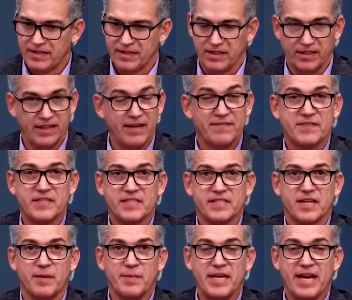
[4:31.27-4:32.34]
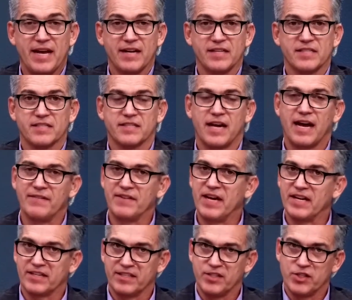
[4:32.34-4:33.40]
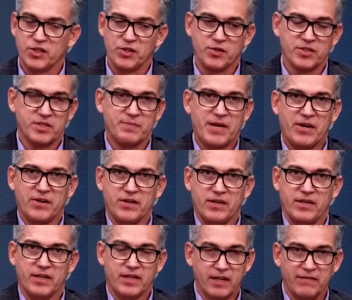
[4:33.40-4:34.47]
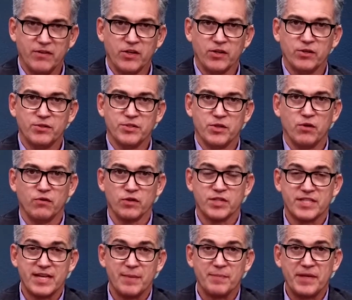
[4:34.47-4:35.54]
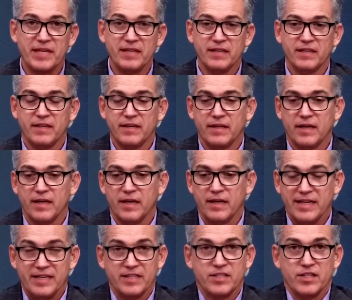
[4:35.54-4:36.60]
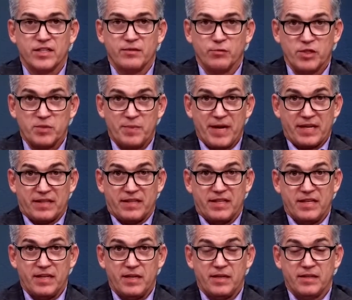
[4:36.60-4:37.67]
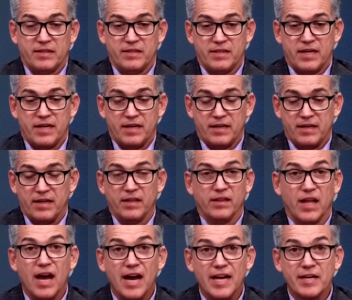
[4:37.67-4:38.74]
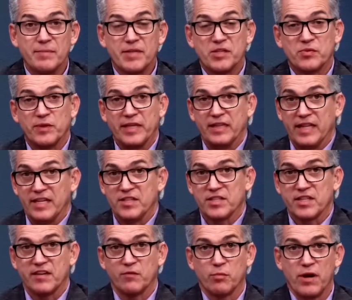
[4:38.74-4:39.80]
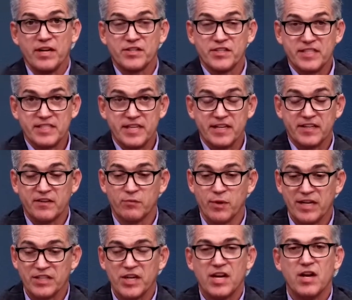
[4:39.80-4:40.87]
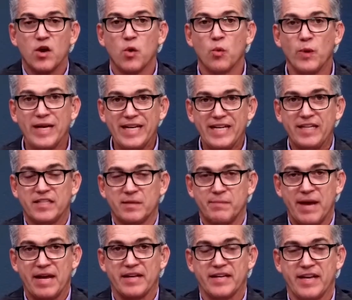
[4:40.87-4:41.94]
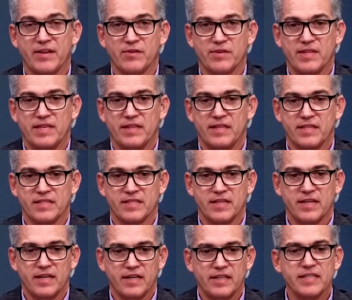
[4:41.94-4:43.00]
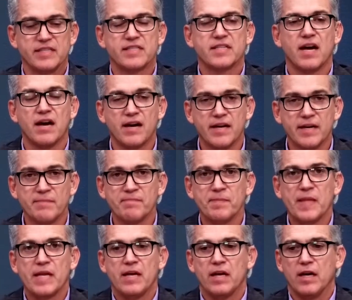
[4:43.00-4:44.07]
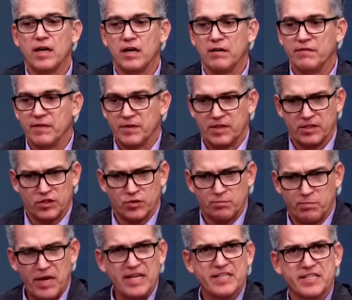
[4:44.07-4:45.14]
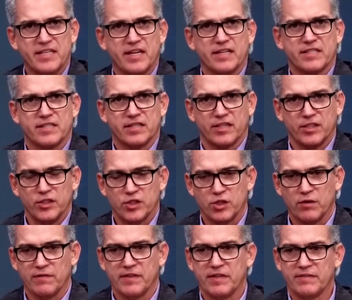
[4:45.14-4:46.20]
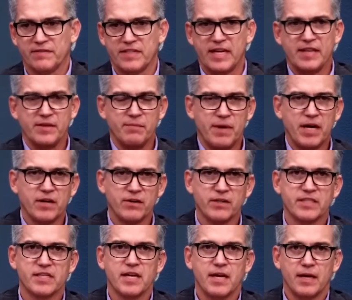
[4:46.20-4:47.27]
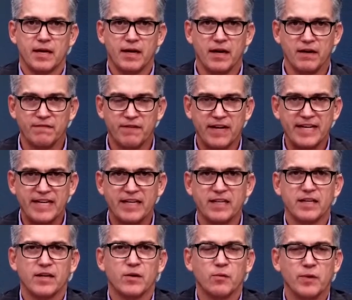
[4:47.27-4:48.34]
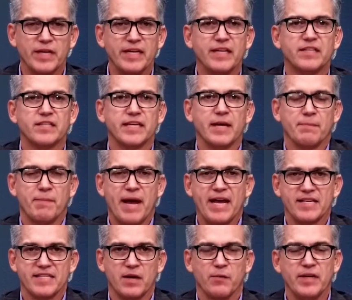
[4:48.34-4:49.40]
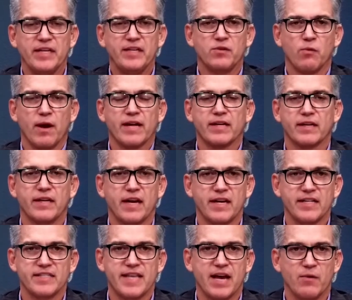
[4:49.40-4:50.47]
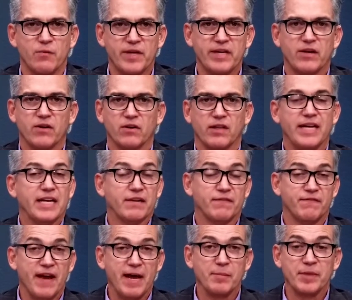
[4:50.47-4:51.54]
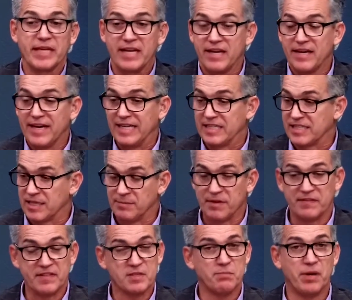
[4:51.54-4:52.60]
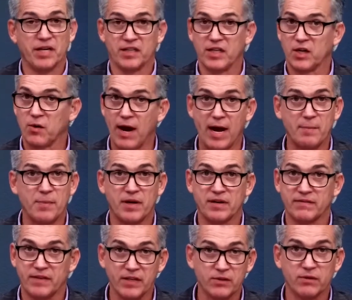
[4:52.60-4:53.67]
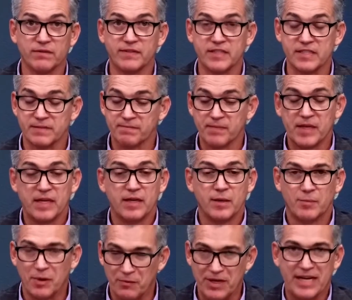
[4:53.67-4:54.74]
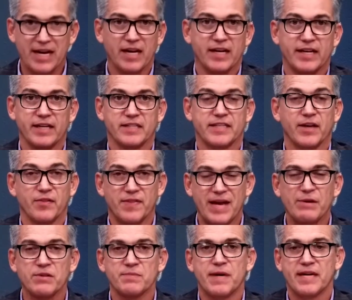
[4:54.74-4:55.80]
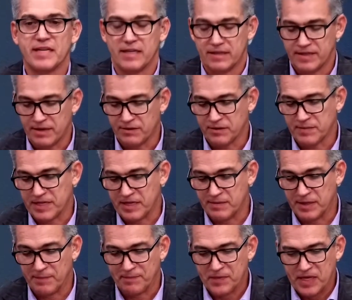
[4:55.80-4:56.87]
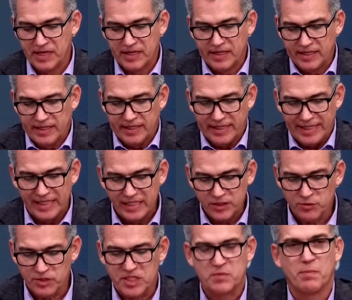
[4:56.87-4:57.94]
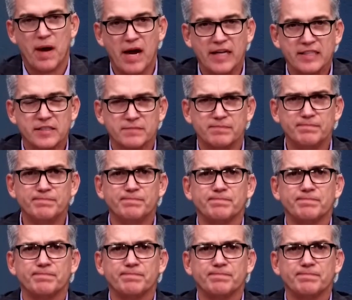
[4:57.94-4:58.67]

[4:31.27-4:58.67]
the leftists coming at us. I've got concerns about a governor who's overstepping and doesn't respect the a line between legislative branch and executive branch. We need to band together. This time of the Bastiats, the conservatives, and the moderates fighting, we need to get past that. We need to recognize that we are like a family. And some of us bug the crap out of other of us, but we got to get together. That was my email. In his response,